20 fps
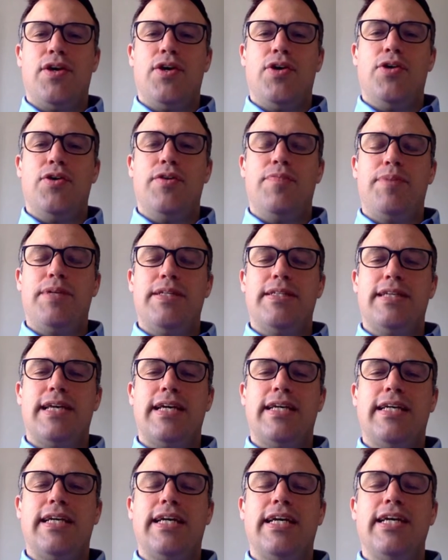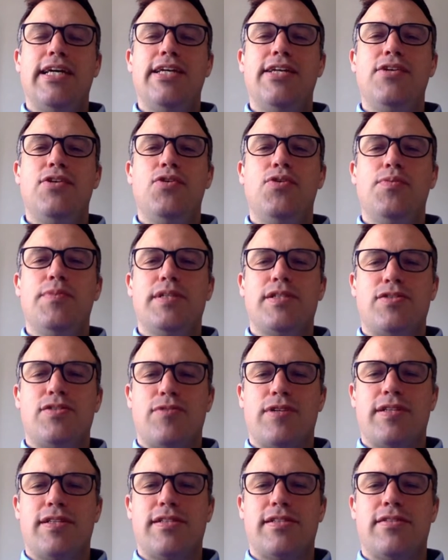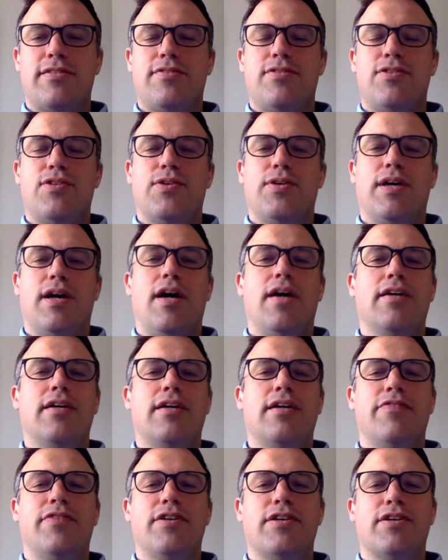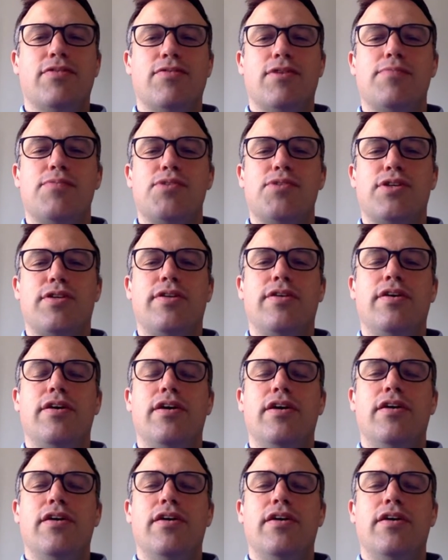who have been taking enormous risks to uncover corruption,